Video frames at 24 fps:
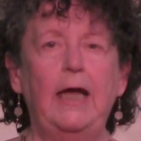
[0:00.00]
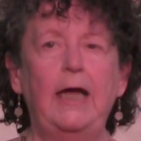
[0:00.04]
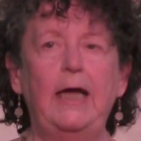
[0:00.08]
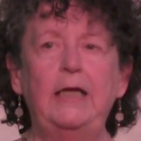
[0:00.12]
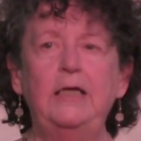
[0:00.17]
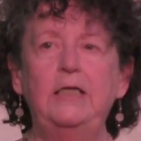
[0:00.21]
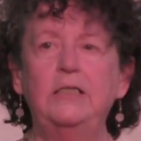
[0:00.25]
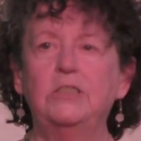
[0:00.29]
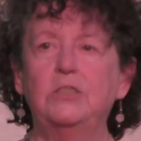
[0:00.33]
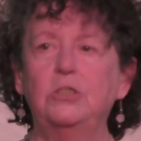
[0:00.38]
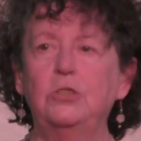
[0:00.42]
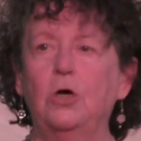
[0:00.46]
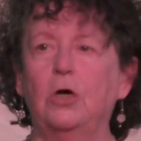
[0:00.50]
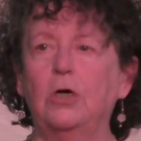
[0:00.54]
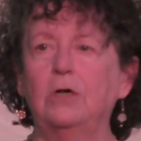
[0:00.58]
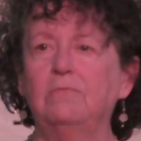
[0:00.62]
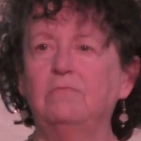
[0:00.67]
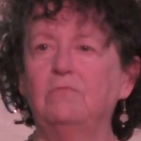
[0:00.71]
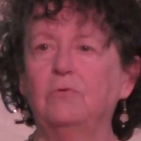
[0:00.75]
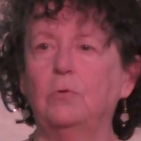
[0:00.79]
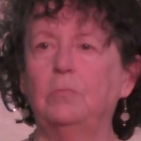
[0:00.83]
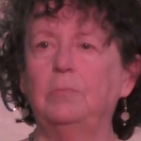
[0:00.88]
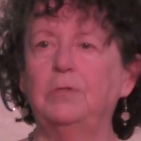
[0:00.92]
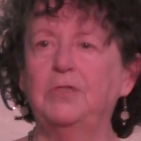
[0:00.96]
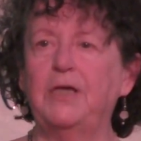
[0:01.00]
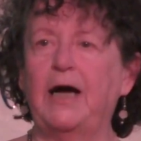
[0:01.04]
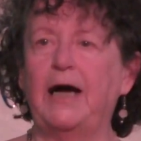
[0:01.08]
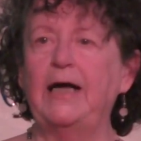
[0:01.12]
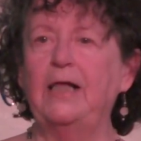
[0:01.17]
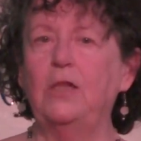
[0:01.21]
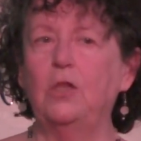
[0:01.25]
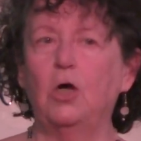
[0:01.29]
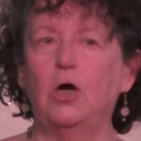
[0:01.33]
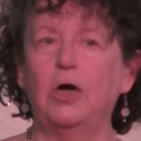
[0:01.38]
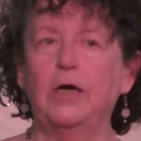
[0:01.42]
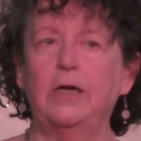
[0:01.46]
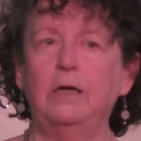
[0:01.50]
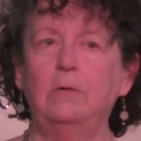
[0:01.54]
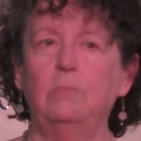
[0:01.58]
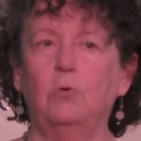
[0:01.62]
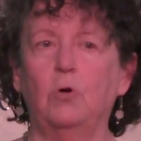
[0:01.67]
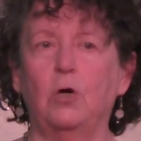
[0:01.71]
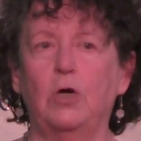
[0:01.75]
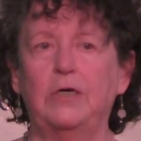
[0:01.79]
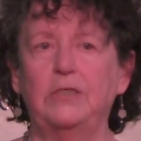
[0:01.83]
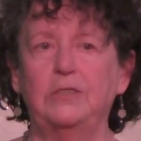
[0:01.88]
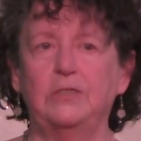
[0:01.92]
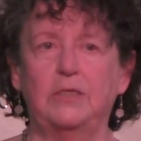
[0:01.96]
And it's not a verbal
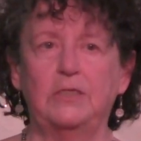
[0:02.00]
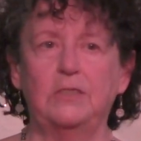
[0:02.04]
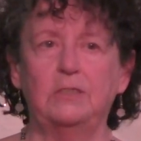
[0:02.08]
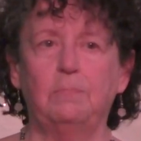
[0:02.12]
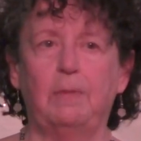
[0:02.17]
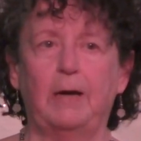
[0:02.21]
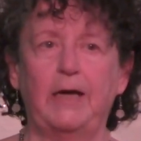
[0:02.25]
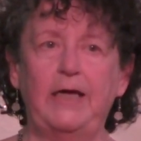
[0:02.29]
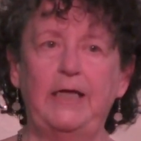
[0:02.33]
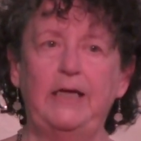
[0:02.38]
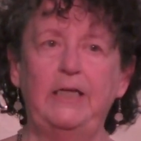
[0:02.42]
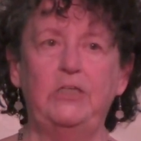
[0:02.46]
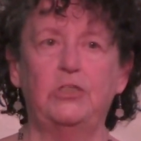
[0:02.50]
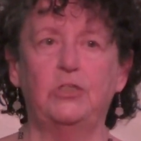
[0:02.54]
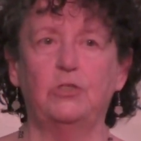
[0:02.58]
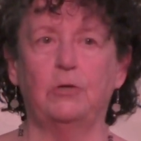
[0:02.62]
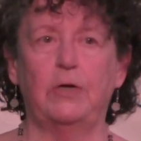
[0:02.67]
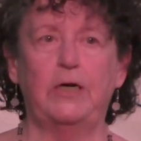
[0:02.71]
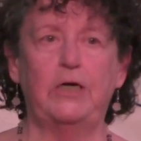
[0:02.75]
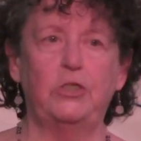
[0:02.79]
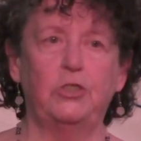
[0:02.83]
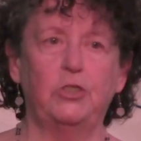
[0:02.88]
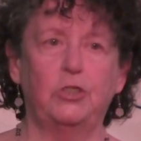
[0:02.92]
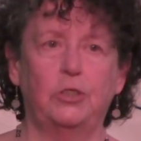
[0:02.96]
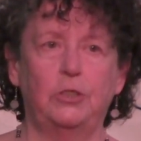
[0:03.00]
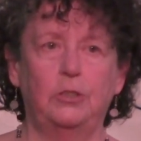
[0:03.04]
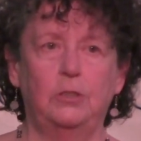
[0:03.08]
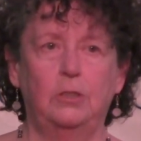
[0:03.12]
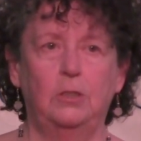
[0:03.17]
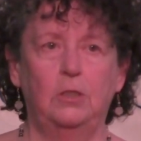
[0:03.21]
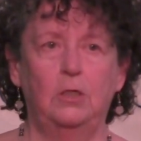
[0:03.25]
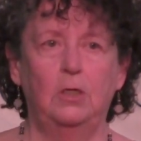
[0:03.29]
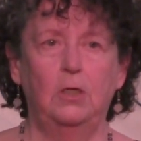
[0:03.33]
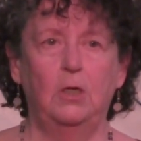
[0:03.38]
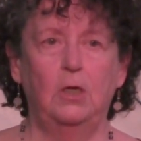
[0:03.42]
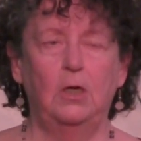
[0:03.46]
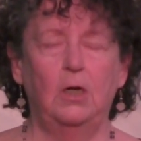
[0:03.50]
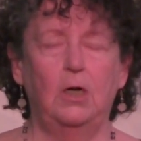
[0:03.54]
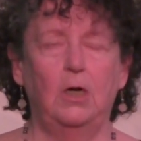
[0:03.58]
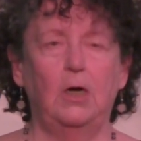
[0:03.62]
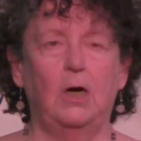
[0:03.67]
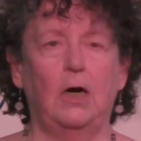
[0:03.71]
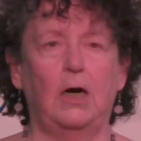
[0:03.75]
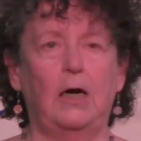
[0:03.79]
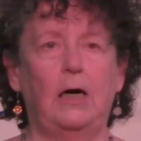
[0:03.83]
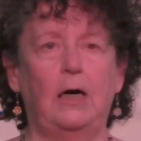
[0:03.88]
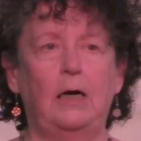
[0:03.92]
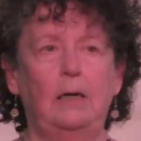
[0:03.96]
dialoguing process by any stretch.
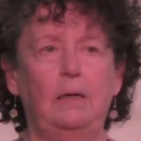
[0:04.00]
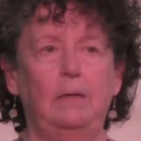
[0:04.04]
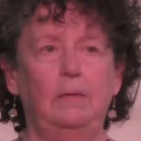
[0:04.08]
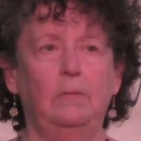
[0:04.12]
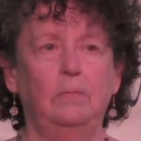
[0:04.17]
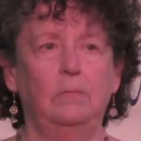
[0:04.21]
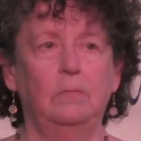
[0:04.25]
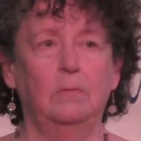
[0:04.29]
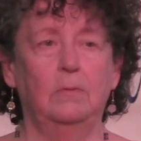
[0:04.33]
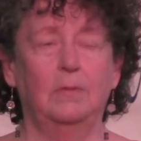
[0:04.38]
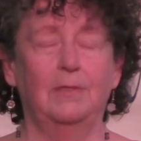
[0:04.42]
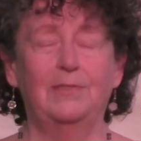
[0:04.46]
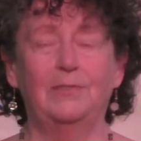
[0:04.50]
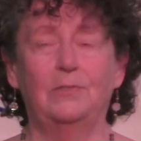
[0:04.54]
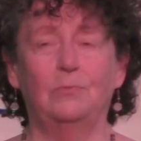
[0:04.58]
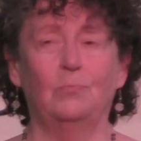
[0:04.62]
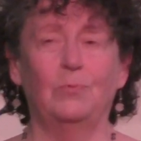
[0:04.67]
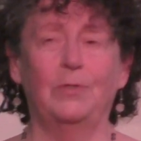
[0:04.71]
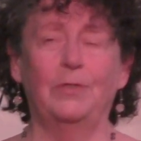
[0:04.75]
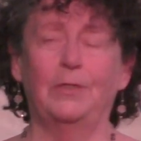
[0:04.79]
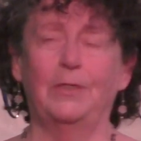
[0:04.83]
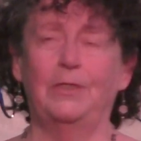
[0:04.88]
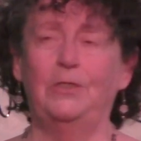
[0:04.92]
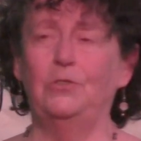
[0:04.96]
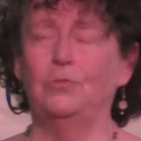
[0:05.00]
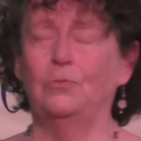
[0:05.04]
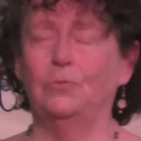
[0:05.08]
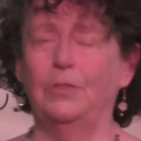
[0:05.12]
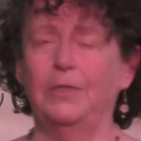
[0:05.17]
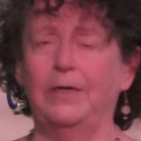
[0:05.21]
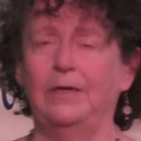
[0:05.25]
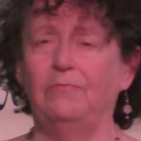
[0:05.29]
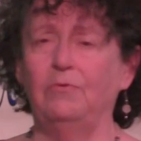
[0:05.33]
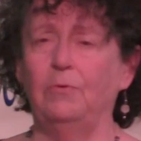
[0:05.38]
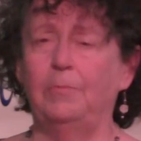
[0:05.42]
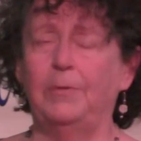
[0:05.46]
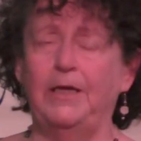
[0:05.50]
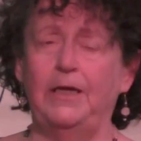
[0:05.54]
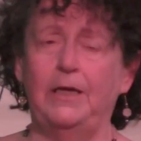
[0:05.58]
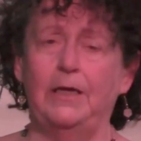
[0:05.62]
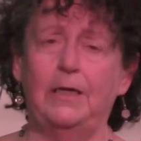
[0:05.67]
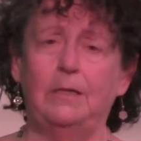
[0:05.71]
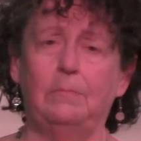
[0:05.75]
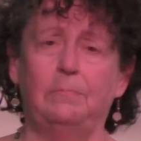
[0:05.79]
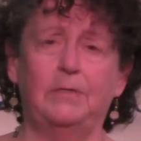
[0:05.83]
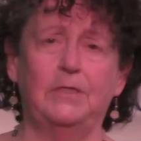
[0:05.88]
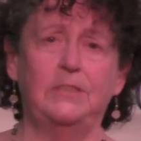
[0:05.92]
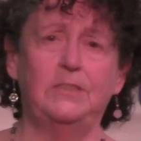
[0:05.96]
Because really, truly, everybody
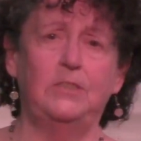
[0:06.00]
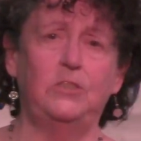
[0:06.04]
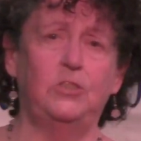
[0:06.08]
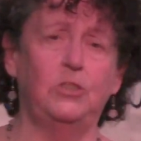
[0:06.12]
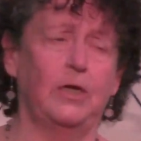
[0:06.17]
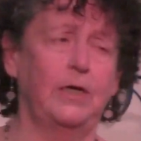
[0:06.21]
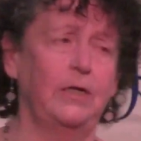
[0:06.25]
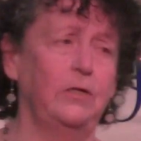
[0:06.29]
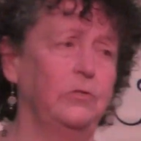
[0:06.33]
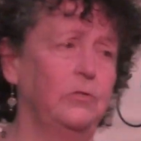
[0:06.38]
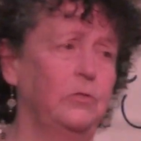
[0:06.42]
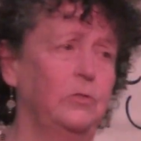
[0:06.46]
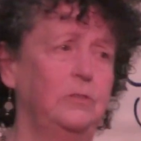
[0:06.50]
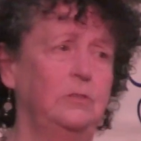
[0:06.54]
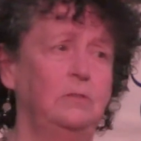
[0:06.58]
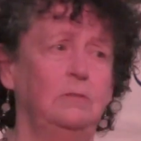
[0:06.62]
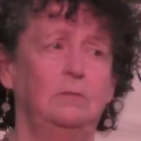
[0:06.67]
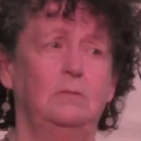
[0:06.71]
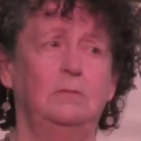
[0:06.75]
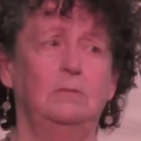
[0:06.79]
had a gutsy childhood.